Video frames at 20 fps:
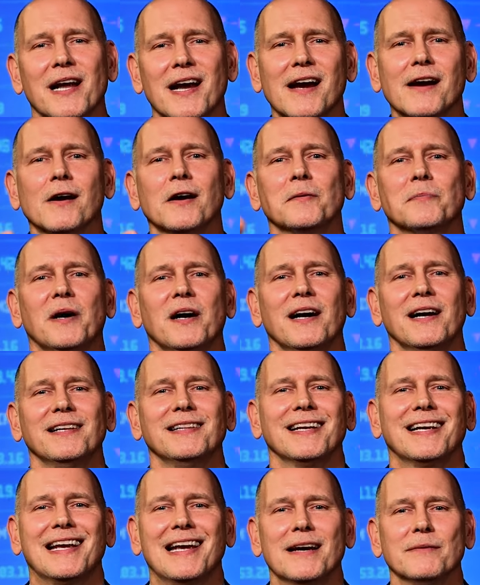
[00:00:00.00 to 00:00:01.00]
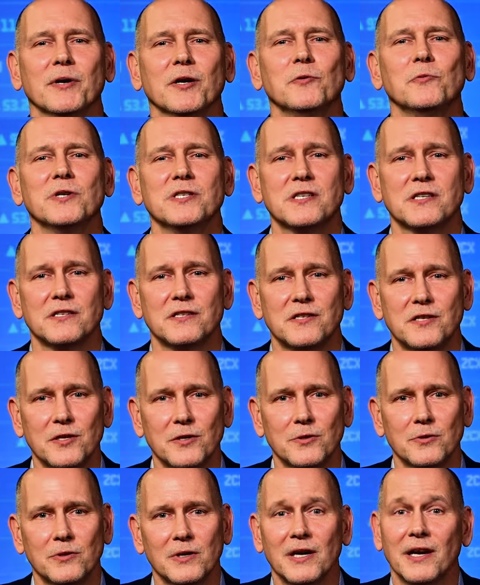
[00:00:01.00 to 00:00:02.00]
Eric behind the camera wishes
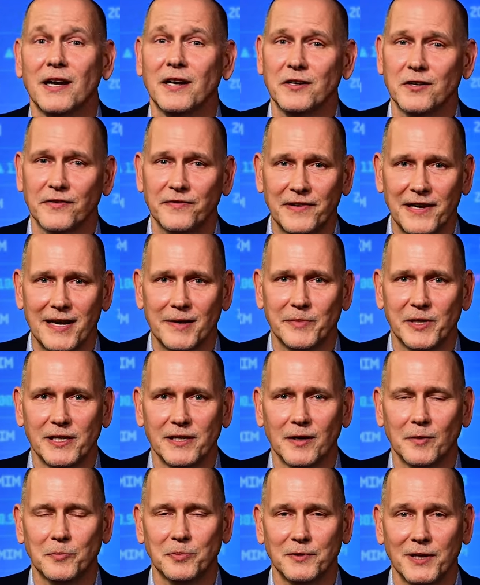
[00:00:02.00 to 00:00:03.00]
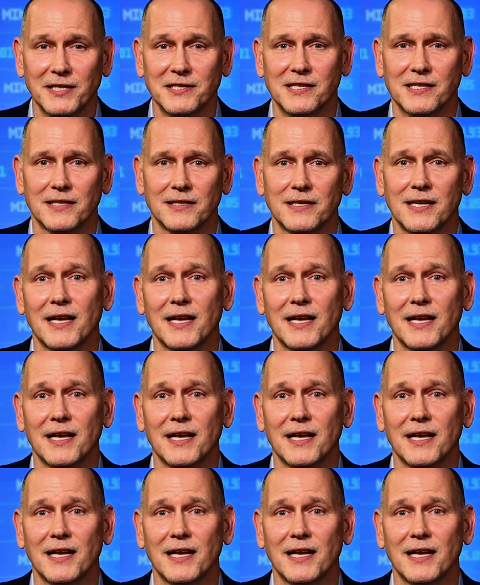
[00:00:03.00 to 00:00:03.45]
you and your family a blessed